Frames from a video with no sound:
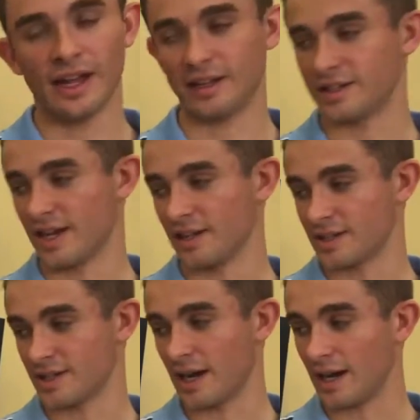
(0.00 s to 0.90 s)
and antenna
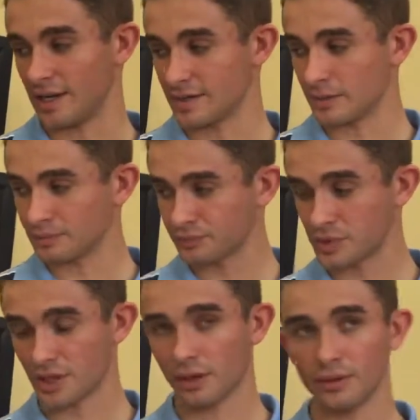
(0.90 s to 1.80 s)
size.
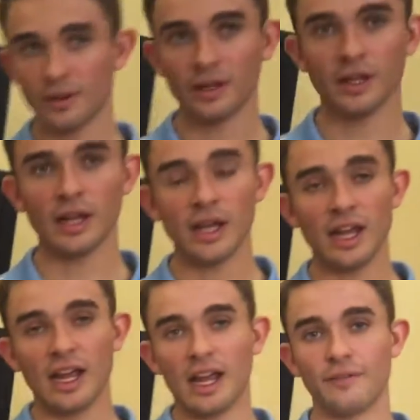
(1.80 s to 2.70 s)
So
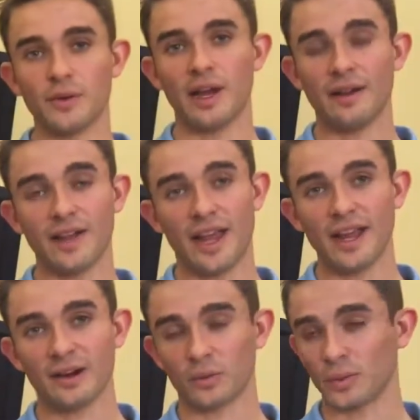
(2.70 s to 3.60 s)
if you have
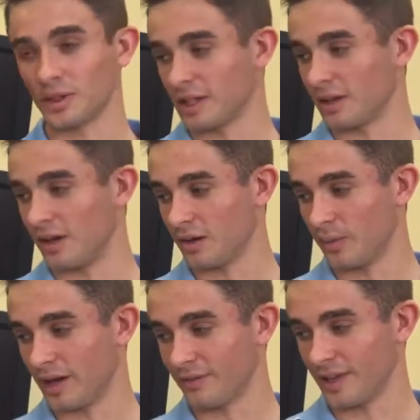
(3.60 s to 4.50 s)
a really long
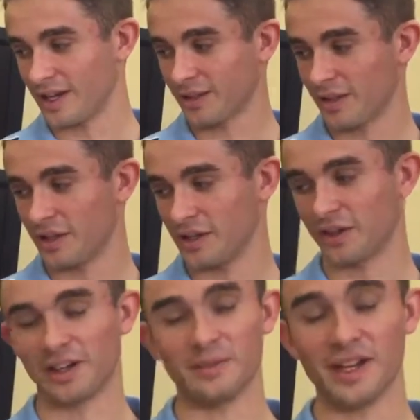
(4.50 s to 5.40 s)
wavelength,
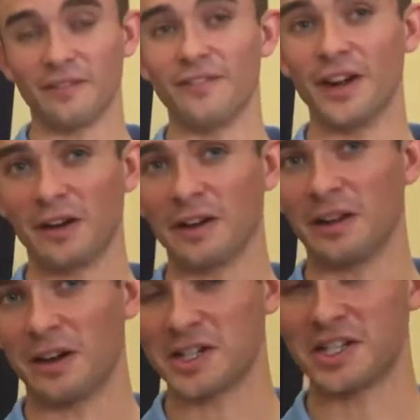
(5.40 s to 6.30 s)
you're going to need a very
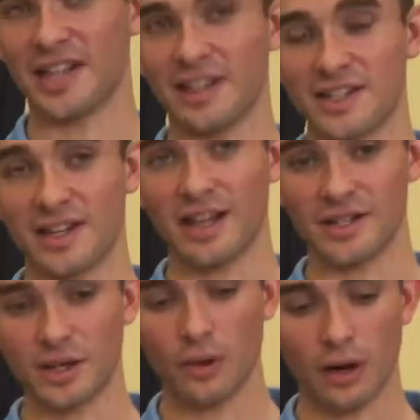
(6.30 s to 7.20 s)
large antenna
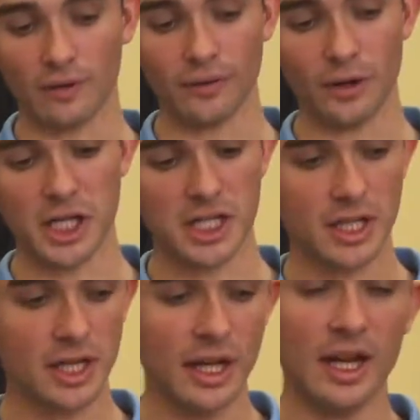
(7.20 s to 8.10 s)
size. So our
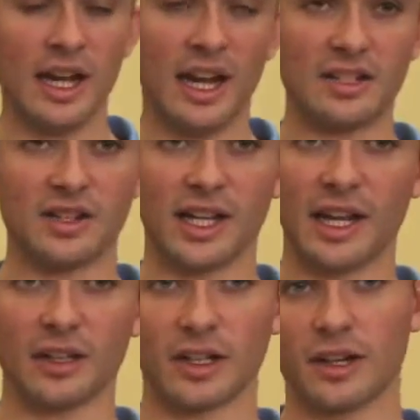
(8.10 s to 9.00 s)
voice is in the
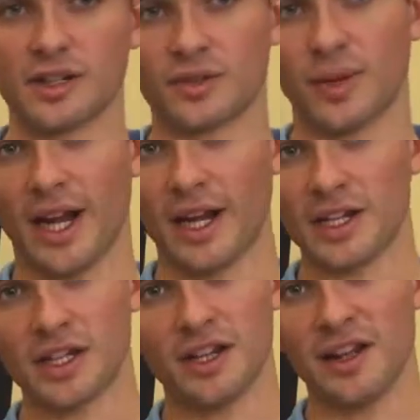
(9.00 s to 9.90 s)
kilohertz
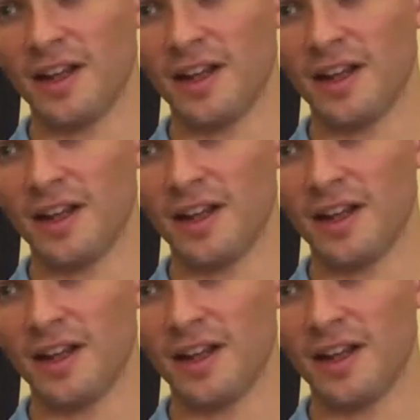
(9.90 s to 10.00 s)
range,